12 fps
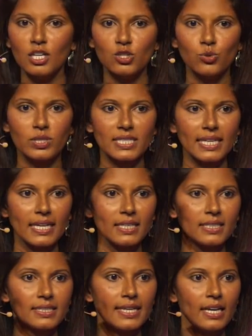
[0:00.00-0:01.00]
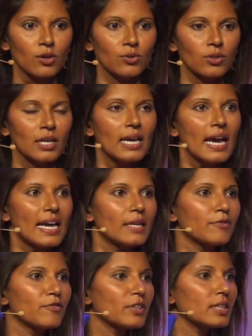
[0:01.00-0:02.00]
So it's scanning down, and
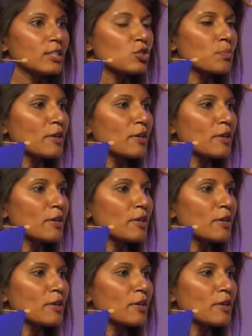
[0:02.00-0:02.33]
I'm feeling into